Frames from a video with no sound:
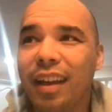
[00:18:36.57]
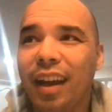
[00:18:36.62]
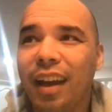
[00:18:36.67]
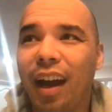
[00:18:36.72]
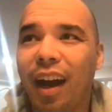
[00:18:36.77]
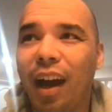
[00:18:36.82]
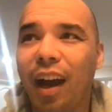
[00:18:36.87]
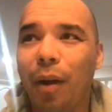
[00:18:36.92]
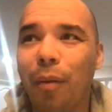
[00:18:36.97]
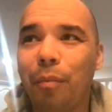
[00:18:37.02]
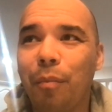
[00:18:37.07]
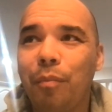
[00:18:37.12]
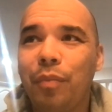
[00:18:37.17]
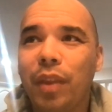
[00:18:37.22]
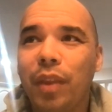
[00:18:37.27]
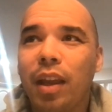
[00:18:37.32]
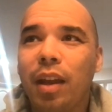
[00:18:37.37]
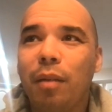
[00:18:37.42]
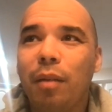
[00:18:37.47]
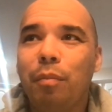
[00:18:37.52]
Um,
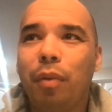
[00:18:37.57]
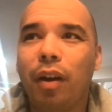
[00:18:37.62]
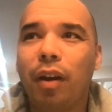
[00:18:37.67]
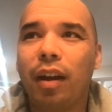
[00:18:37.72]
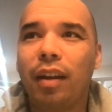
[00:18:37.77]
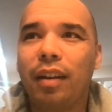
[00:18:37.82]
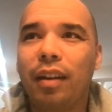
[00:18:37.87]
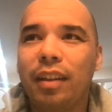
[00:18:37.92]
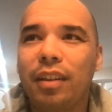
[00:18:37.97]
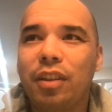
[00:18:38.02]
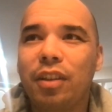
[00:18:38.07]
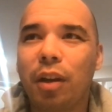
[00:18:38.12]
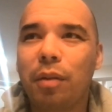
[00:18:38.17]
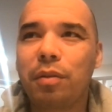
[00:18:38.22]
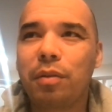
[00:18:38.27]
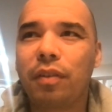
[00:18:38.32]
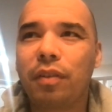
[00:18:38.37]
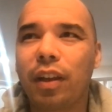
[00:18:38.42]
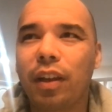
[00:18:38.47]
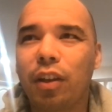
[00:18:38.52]
but in terms
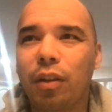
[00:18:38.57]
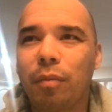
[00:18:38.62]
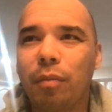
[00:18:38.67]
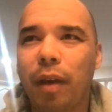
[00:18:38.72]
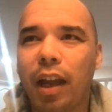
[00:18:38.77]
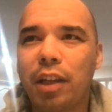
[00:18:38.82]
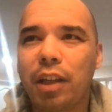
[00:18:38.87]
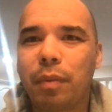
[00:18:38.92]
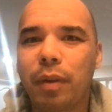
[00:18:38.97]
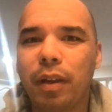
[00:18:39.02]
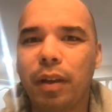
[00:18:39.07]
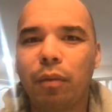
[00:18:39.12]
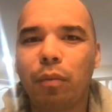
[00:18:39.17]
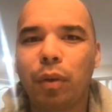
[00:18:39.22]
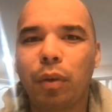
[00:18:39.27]
of like good matchmaking,